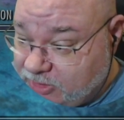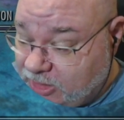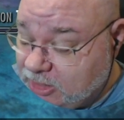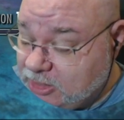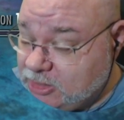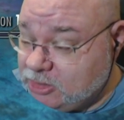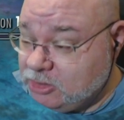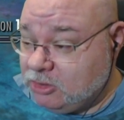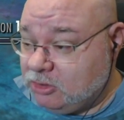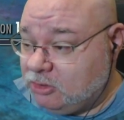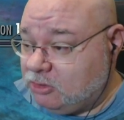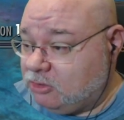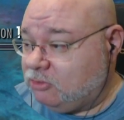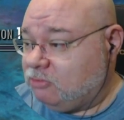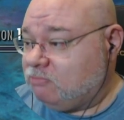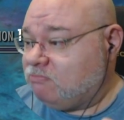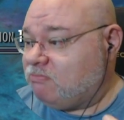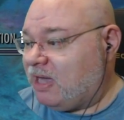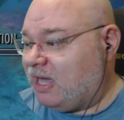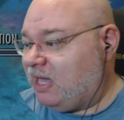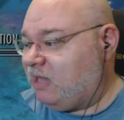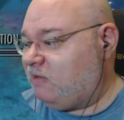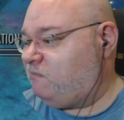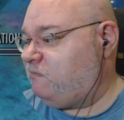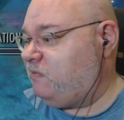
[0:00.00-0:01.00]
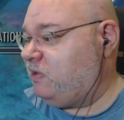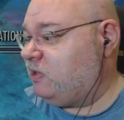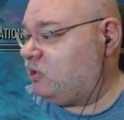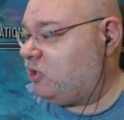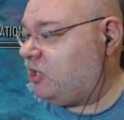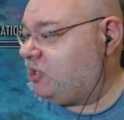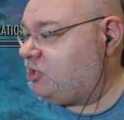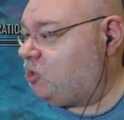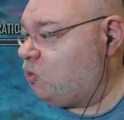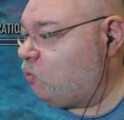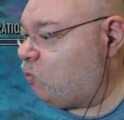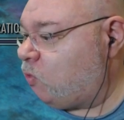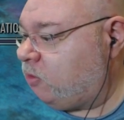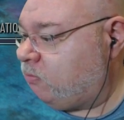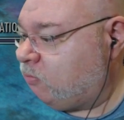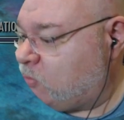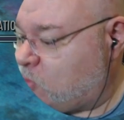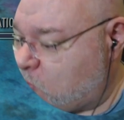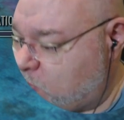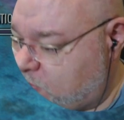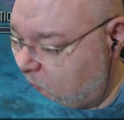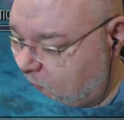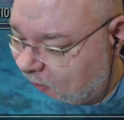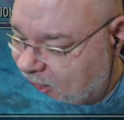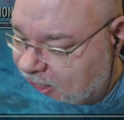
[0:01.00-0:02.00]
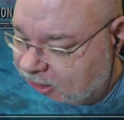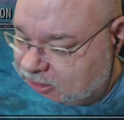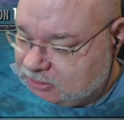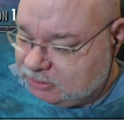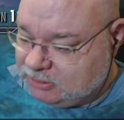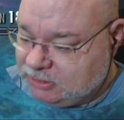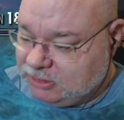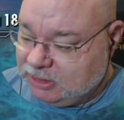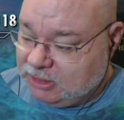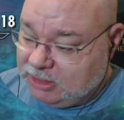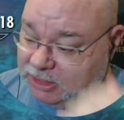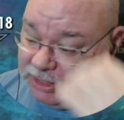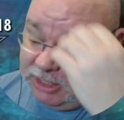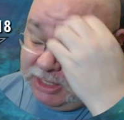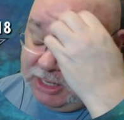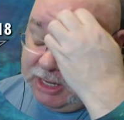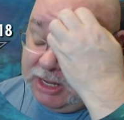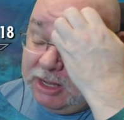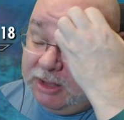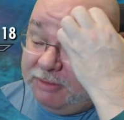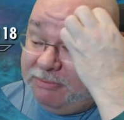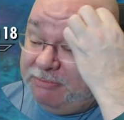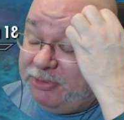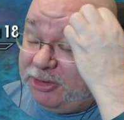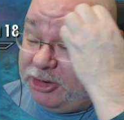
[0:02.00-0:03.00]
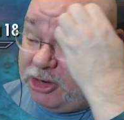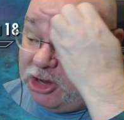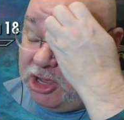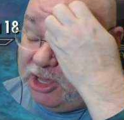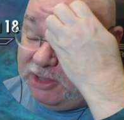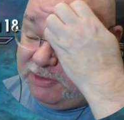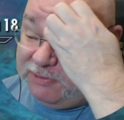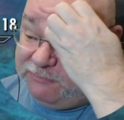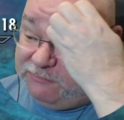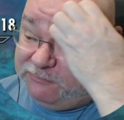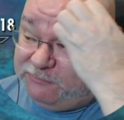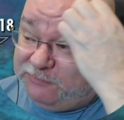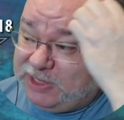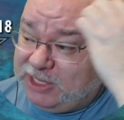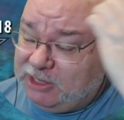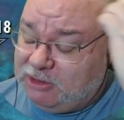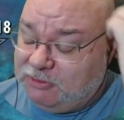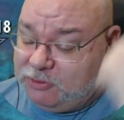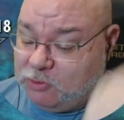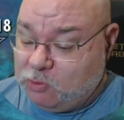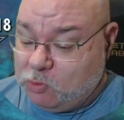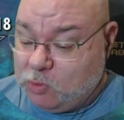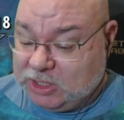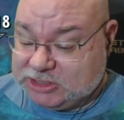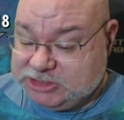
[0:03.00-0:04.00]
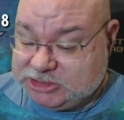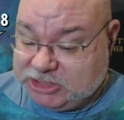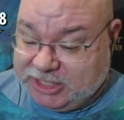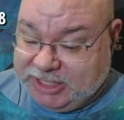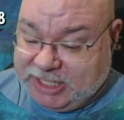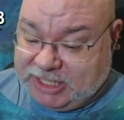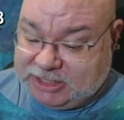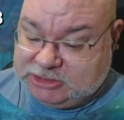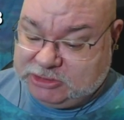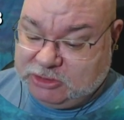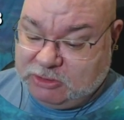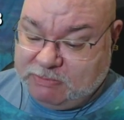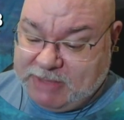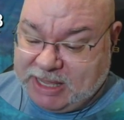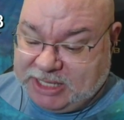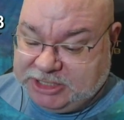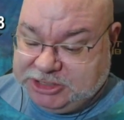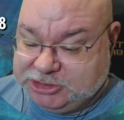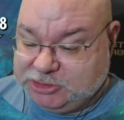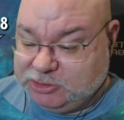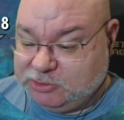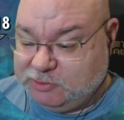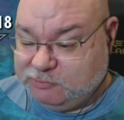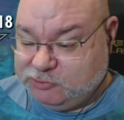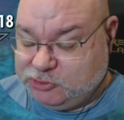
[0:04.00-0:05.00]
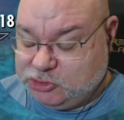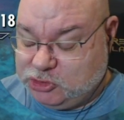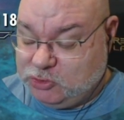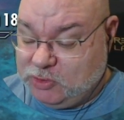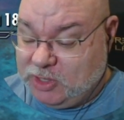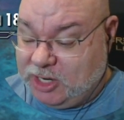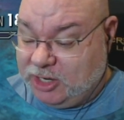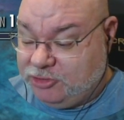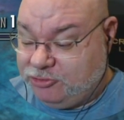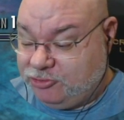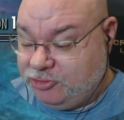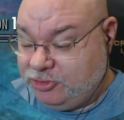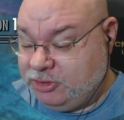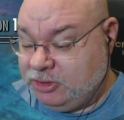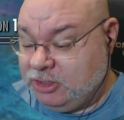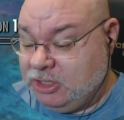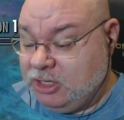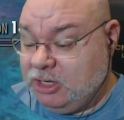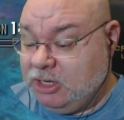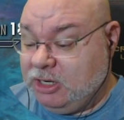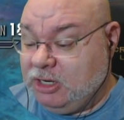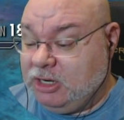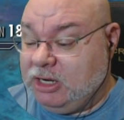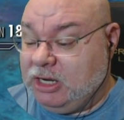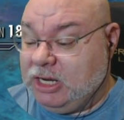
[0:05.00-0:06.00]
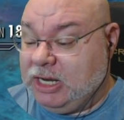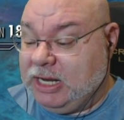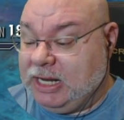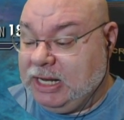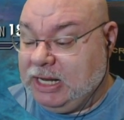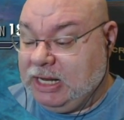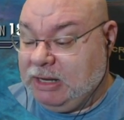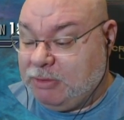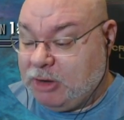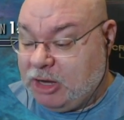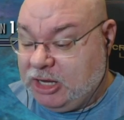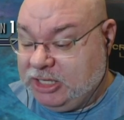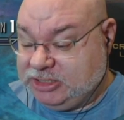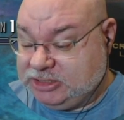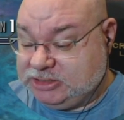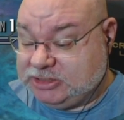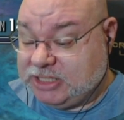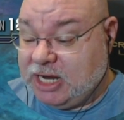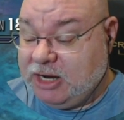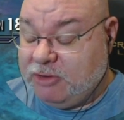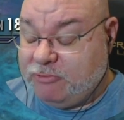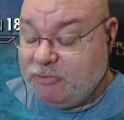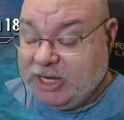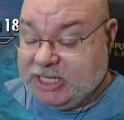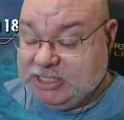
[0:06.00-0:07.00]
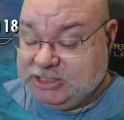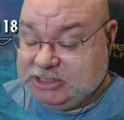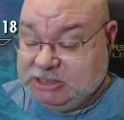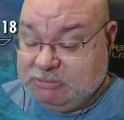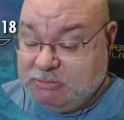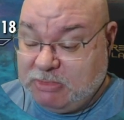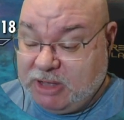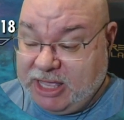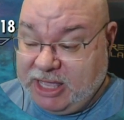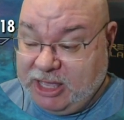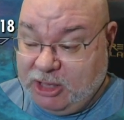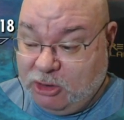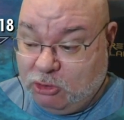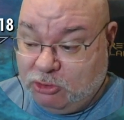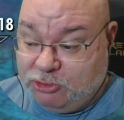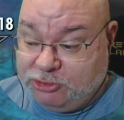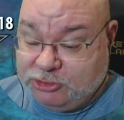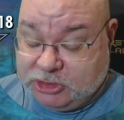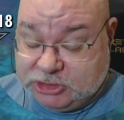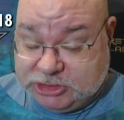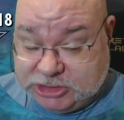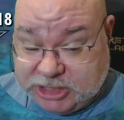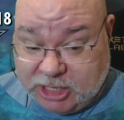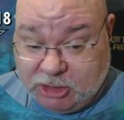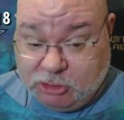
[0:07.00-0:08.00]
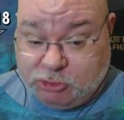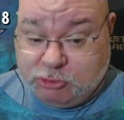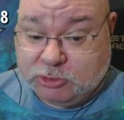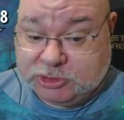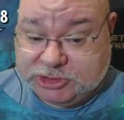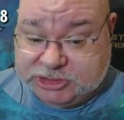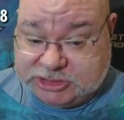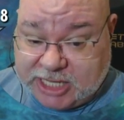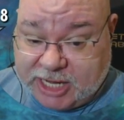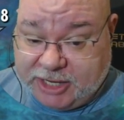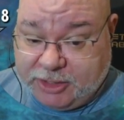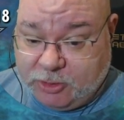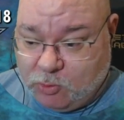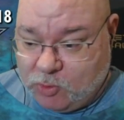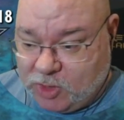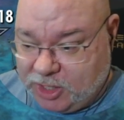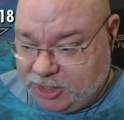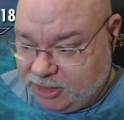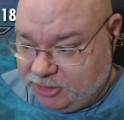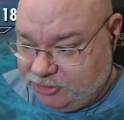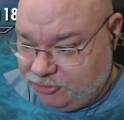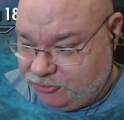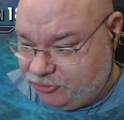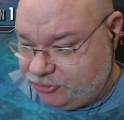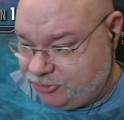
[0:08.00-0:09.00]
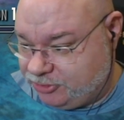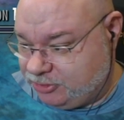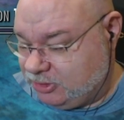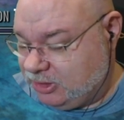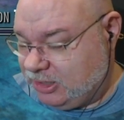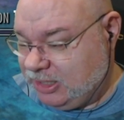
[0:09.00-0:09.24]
You may feel like you want more than that, but I feel once I get to a Magicka of 200, I start raising my health, because your health will start at 100.